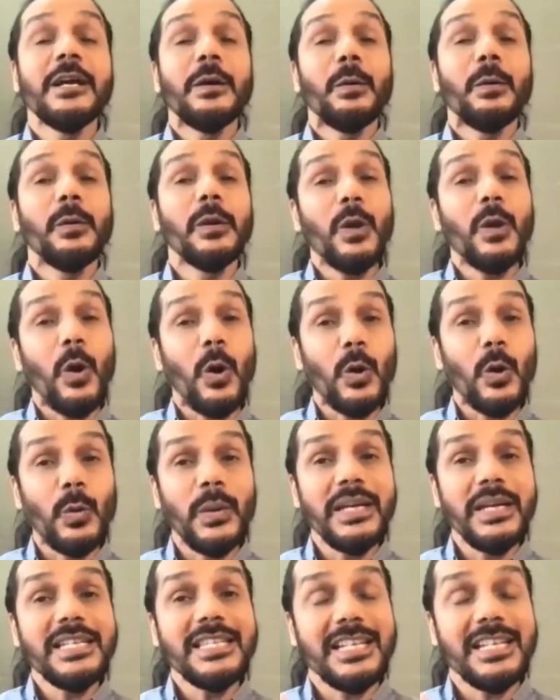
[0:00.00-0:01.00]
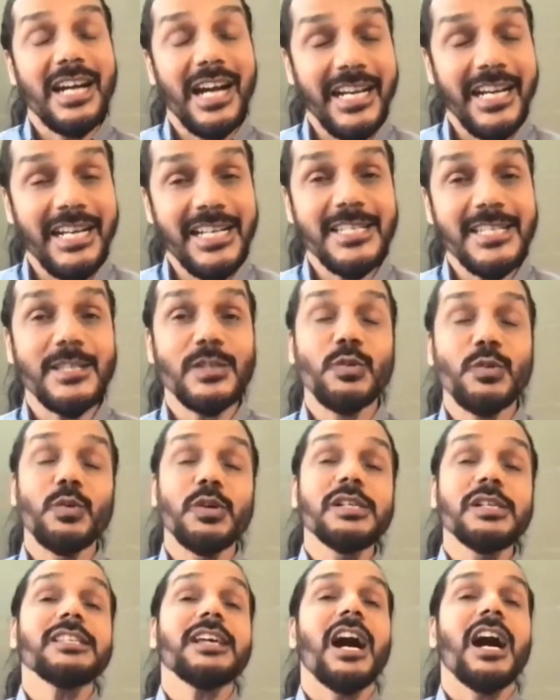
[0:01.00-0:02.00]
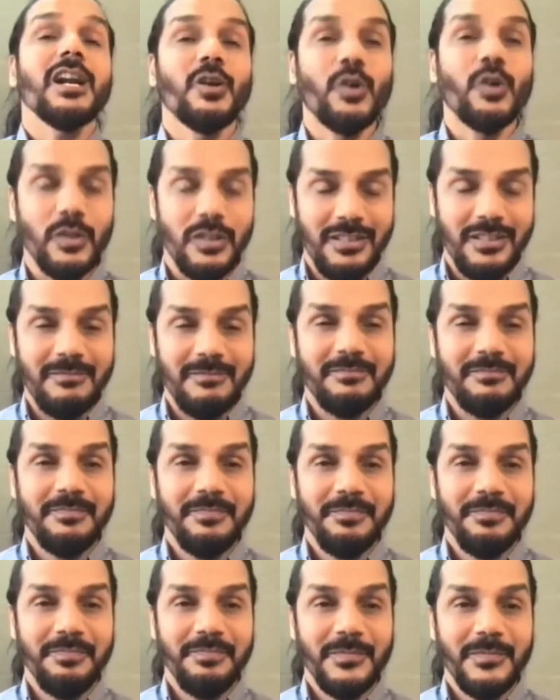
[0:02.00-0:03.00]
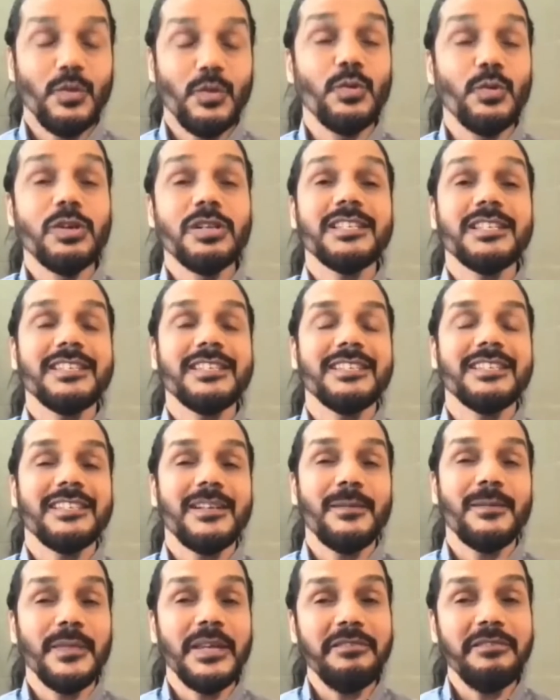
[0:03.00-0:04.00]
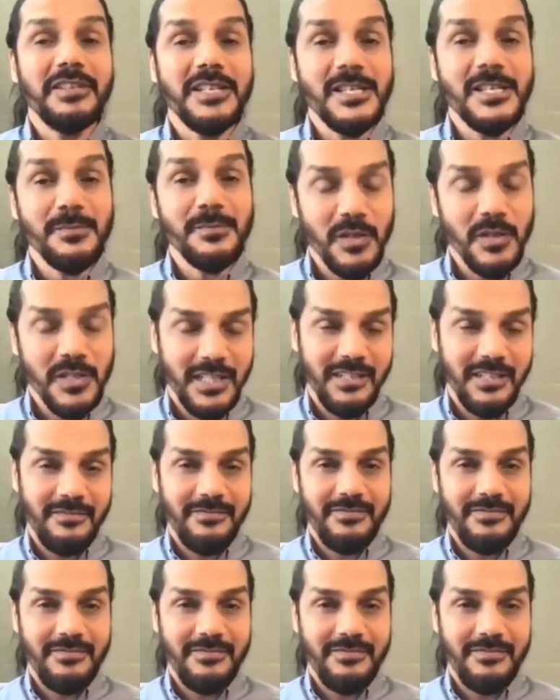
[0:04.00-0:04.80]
will always guide us towards our good, towards something which is positive.